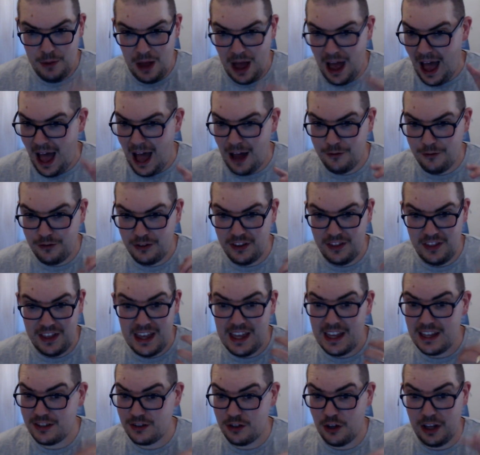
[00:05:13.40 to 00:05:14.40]
after
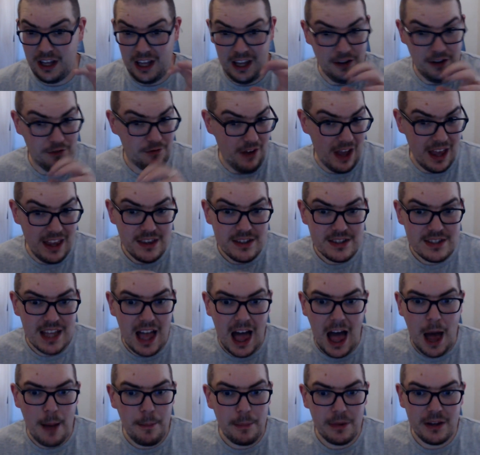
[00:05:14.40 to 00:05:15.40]
these like events
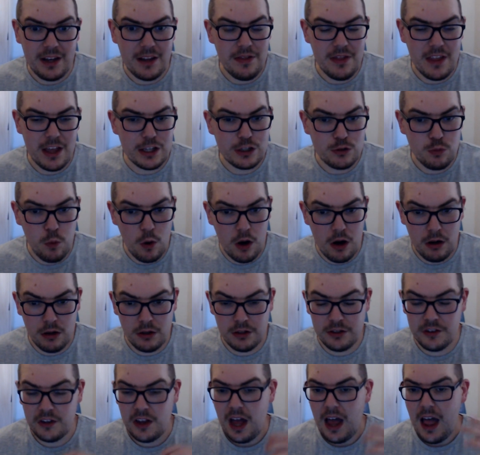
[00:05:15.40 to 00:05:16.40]
that happen in this
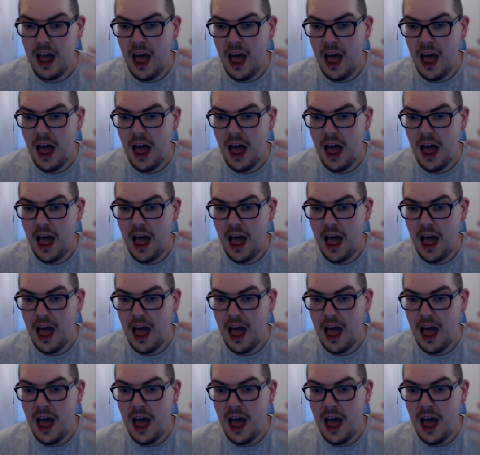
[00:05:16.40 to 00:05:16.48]
world